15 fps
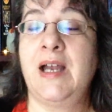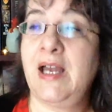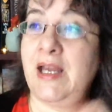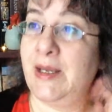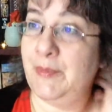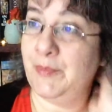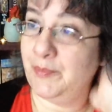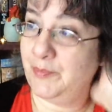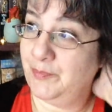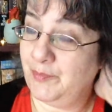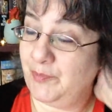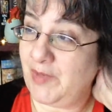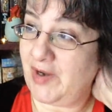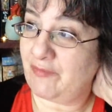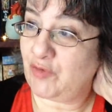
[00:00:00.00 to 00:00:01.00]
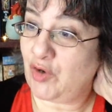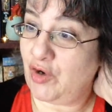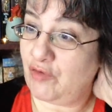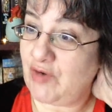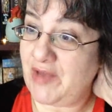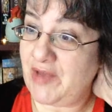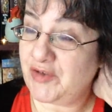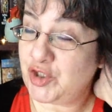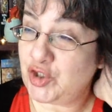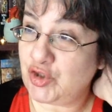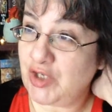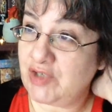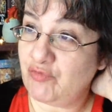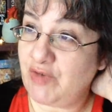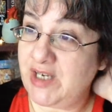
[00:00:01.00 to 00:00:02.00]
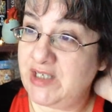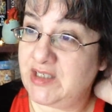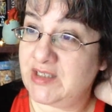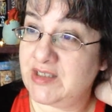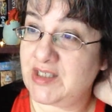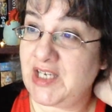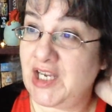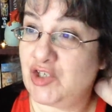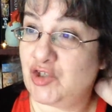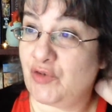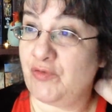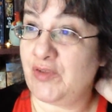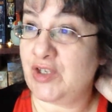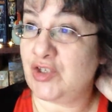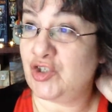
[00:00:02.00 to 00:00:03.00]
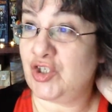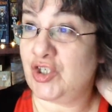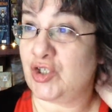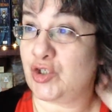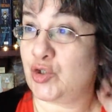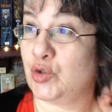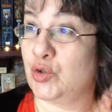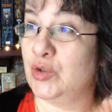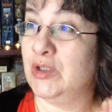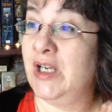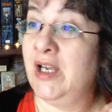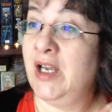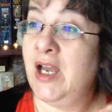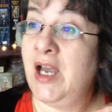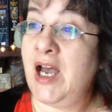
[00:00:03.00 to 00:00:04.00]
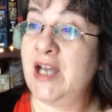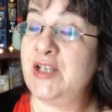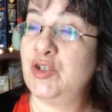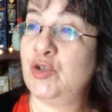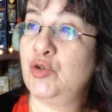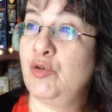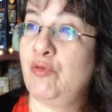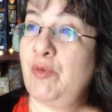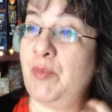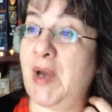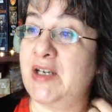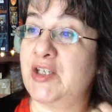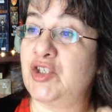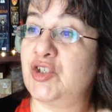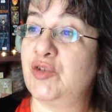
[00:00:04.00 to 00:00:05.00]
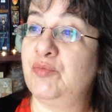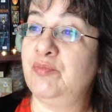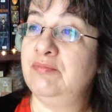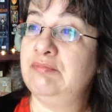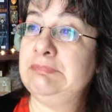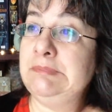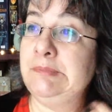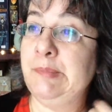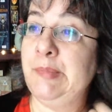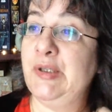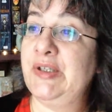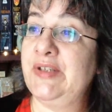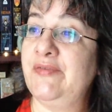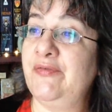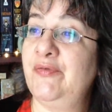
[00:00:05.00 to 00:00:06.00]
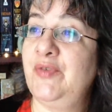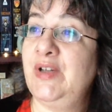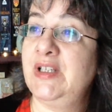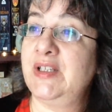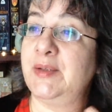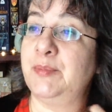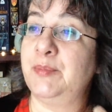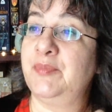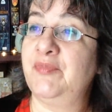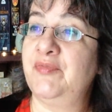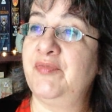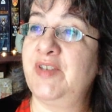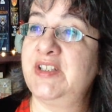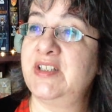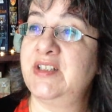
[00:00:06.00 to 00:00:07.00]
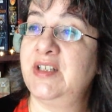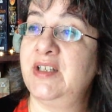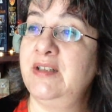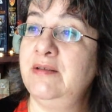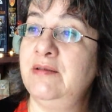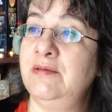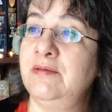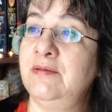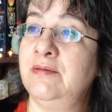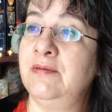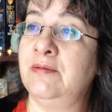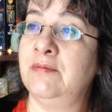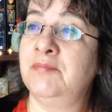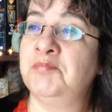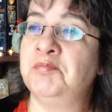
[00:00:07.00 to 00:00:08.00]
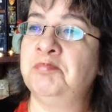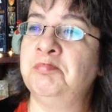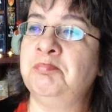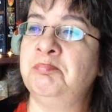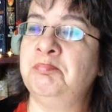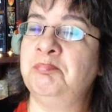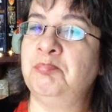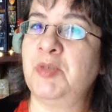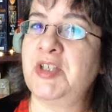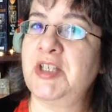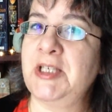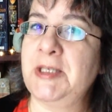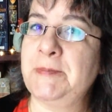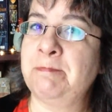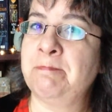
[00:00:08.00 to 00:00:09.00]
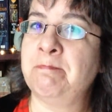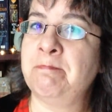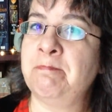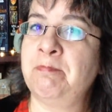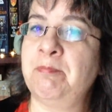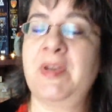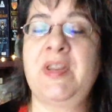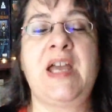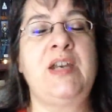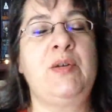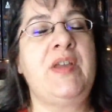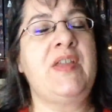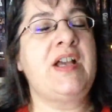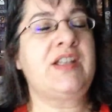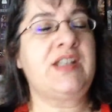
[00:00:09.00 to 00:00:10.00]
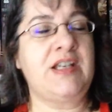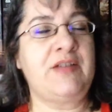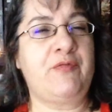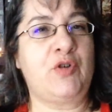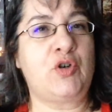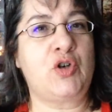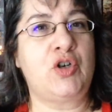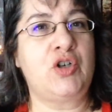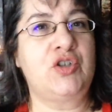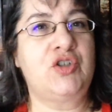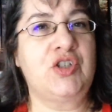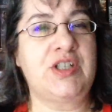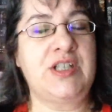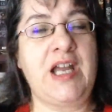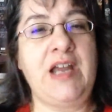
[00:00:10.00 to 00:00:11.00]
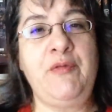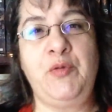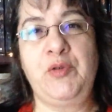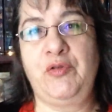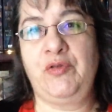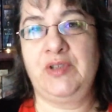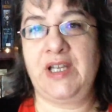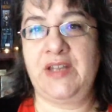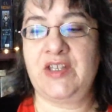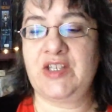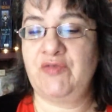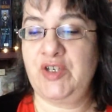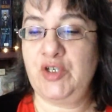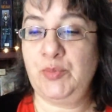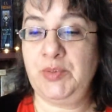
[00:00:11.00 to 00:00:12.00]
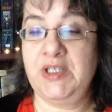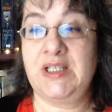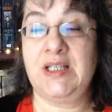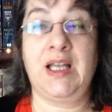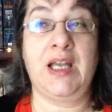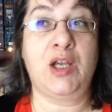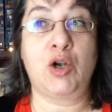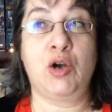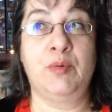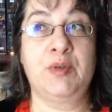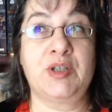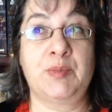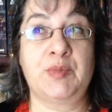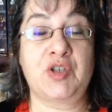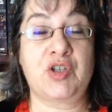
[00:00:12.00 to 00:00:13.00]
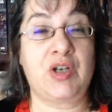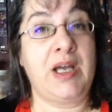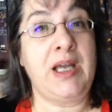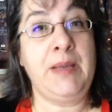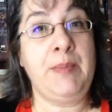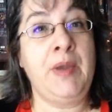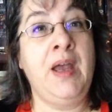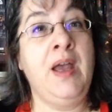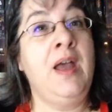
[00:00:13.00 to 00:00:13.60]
I've got a rather strict writing schedule this year, so I don't know if I'll manage to fit it in. We'll see. But anyway, that's it for just now. If you like this video, please like, comment, subscribe.